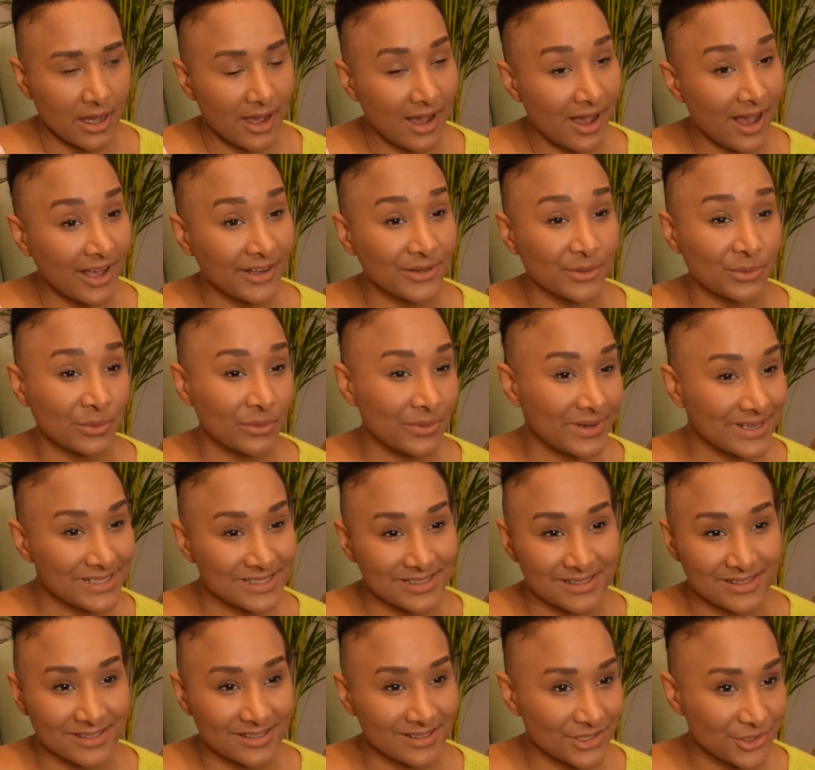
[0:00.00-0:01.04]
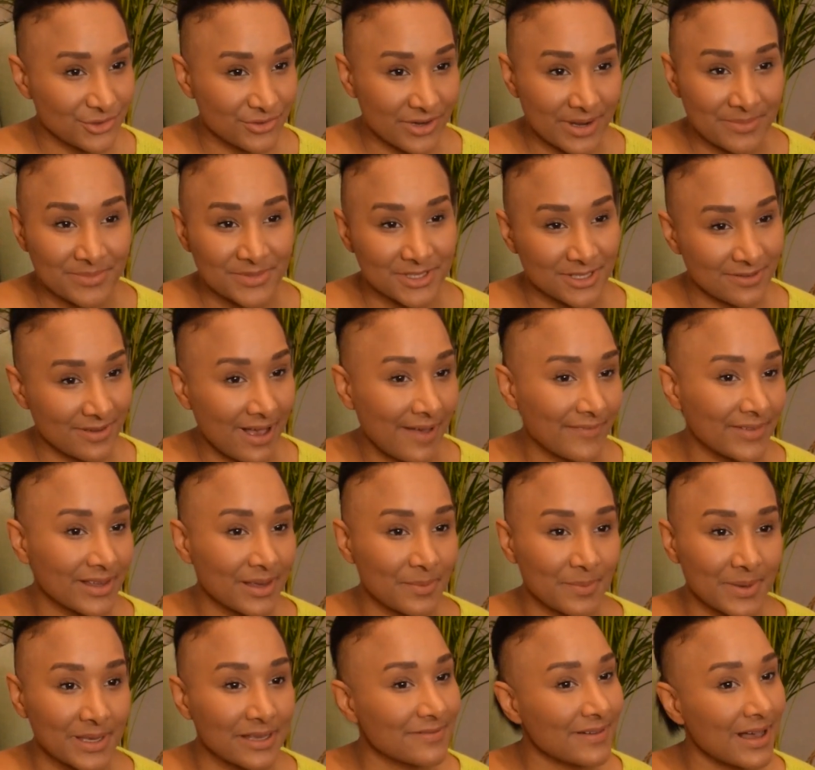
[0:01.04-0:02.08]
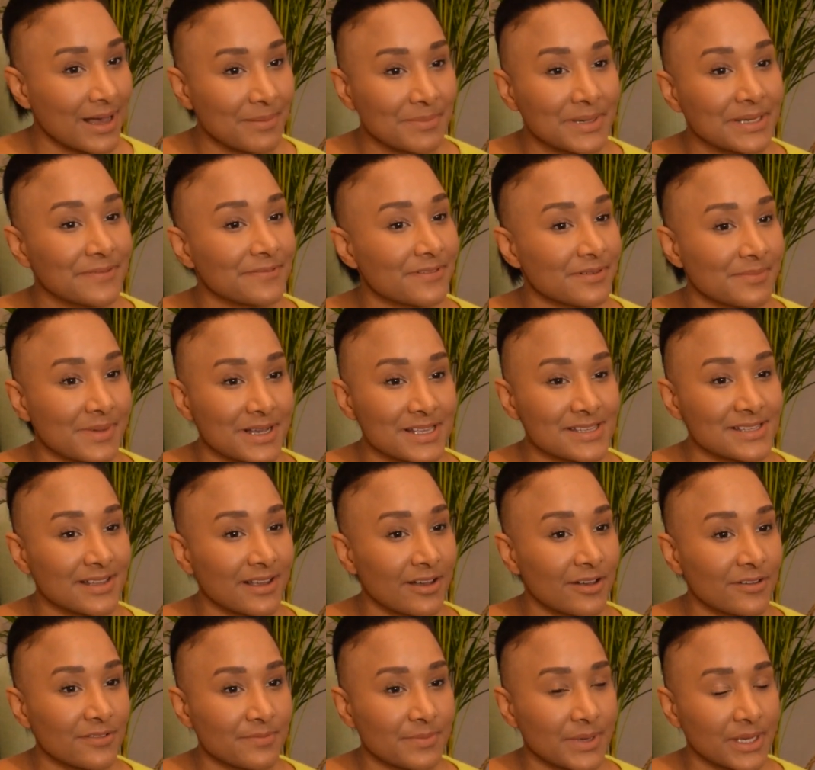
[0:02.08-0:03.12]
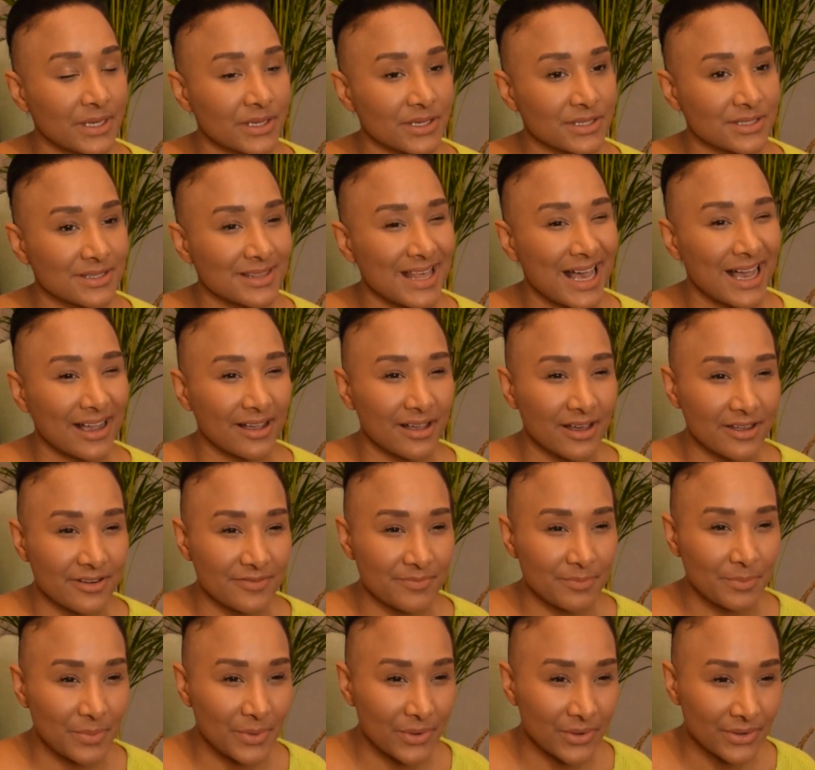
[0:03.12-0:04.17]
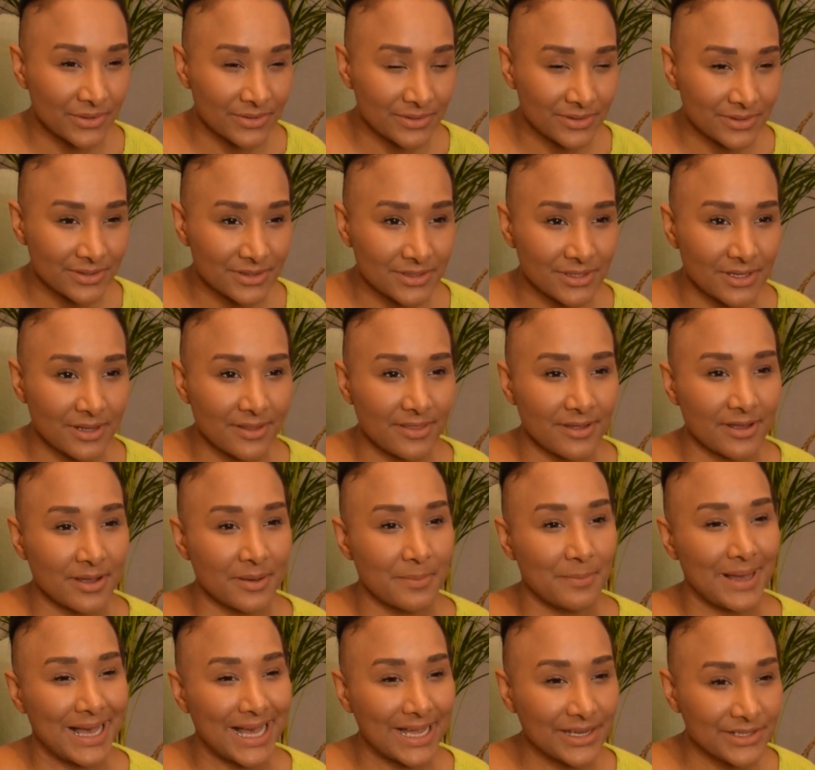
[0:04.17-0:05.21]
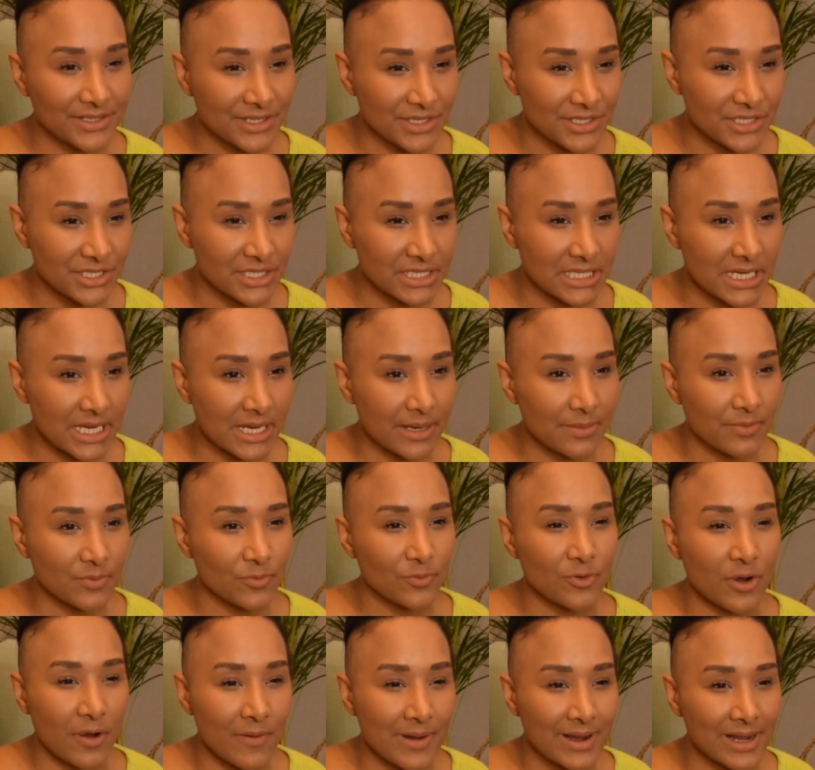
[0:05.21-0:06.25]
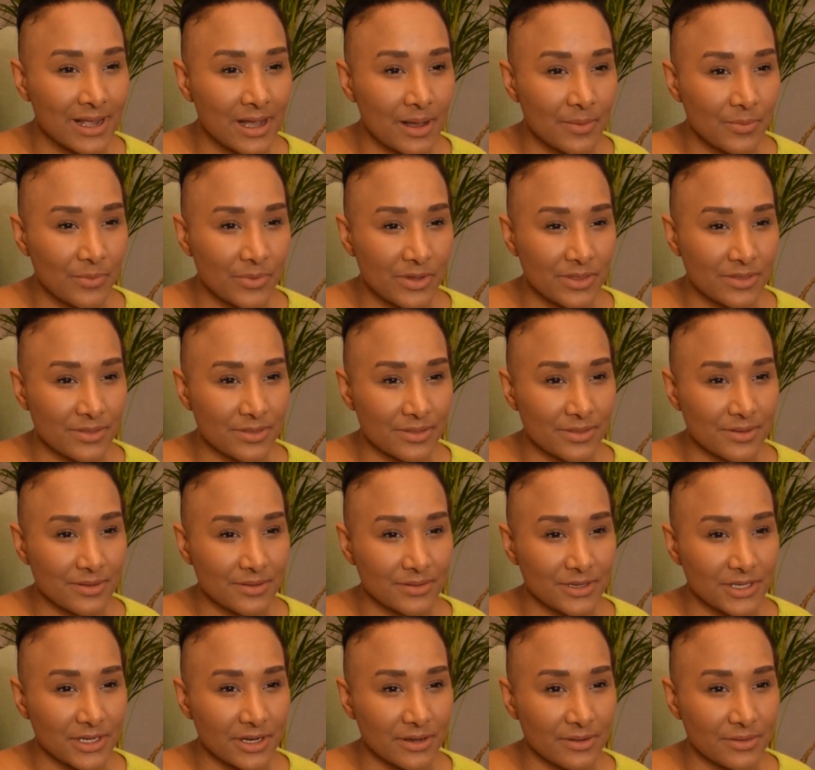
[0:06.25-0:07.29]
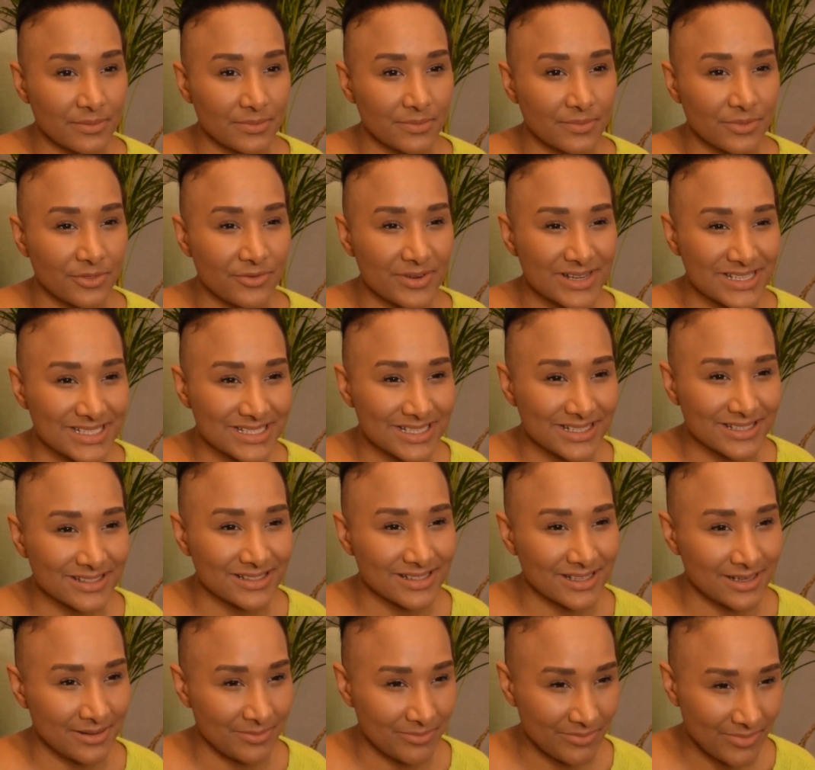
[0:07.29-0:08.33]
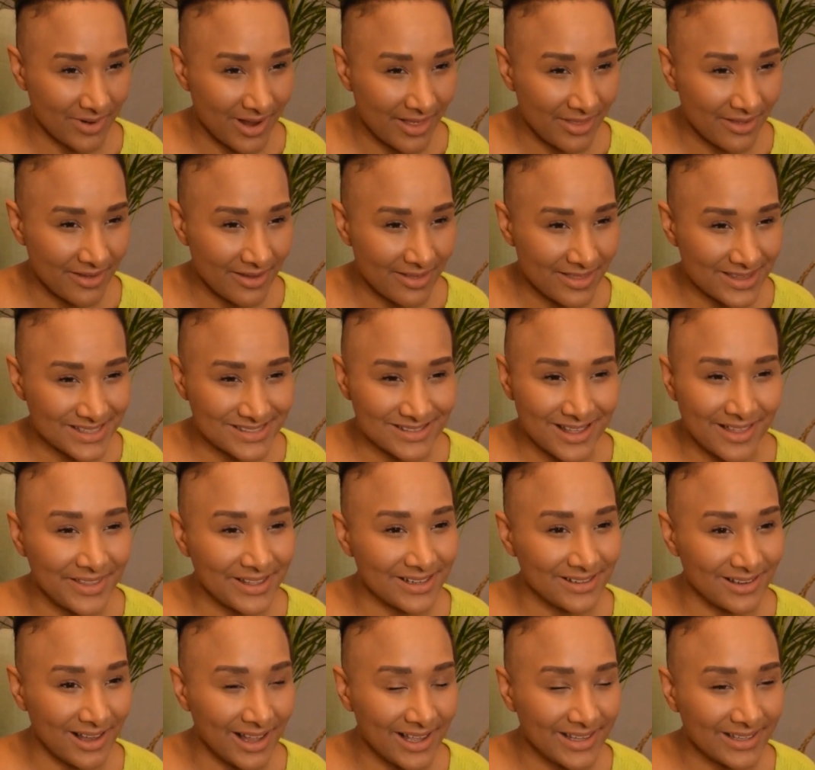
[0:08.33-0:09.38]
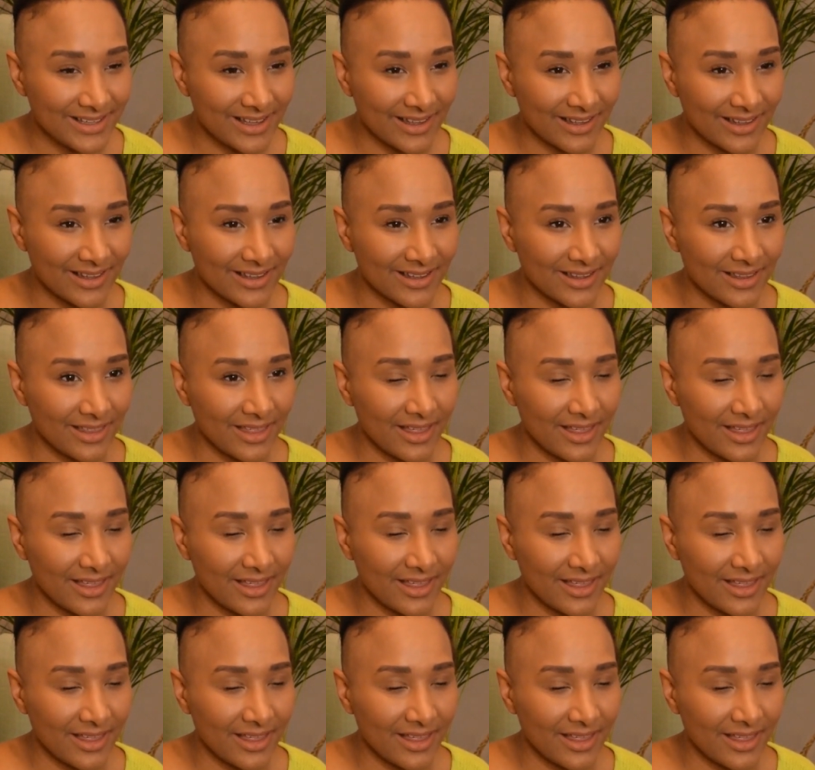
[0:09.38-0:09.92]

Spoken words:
I'd always dreamt of having a big family for myself, because that kind of bond, the companionship, growing up with, you know, three sisters and a brother, there's nothing like it.